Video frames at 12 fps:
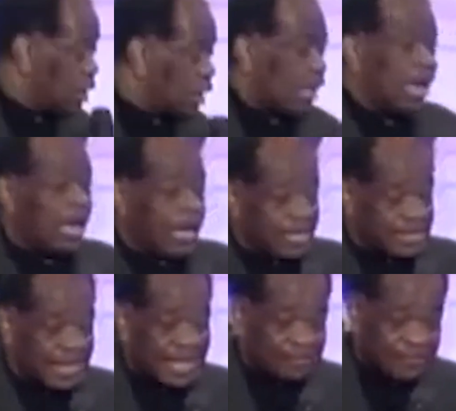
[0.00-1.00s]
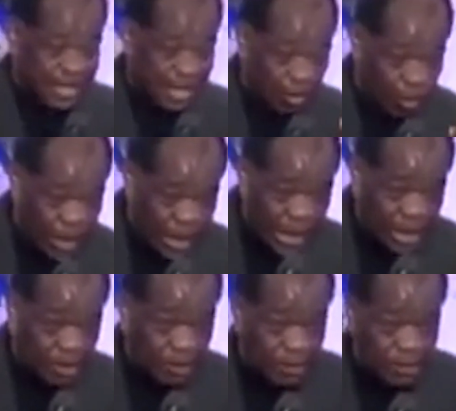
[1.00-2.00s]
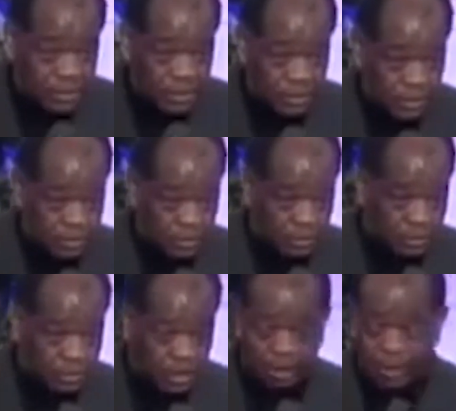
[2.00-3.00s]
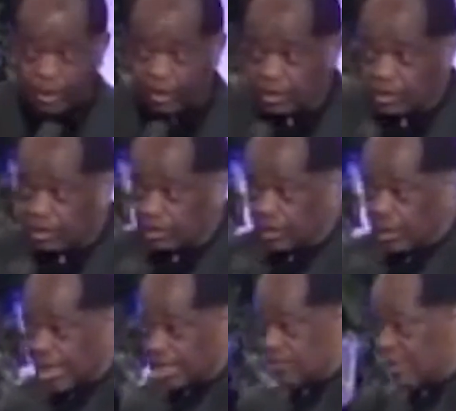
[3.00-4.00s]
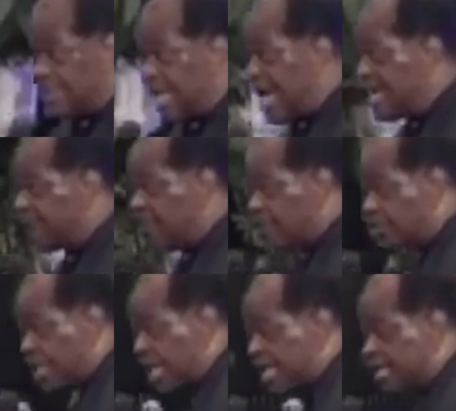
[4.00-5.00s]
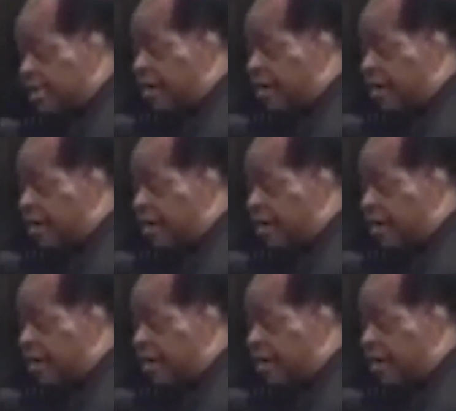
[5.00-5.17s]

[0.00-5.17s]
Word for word: God has left a window. Come on. Ezra nine verse eight.